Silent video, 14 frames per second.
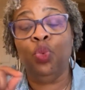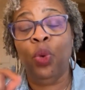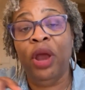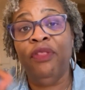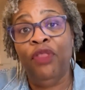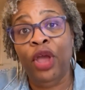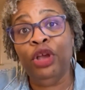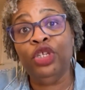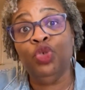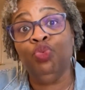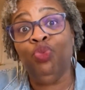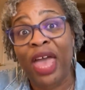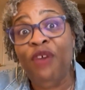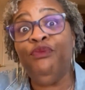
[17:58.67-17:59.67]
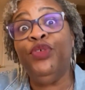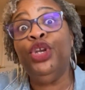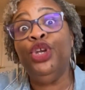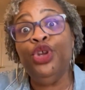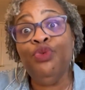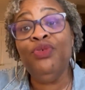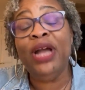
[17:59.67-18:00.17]
where there's
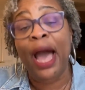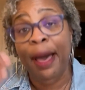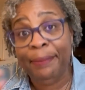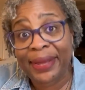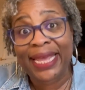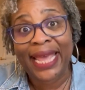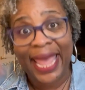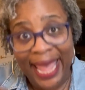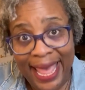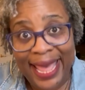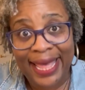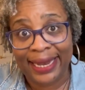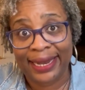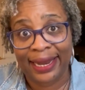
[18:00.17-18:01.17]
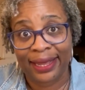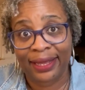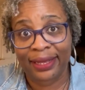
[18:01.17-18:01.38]
revenue coming in,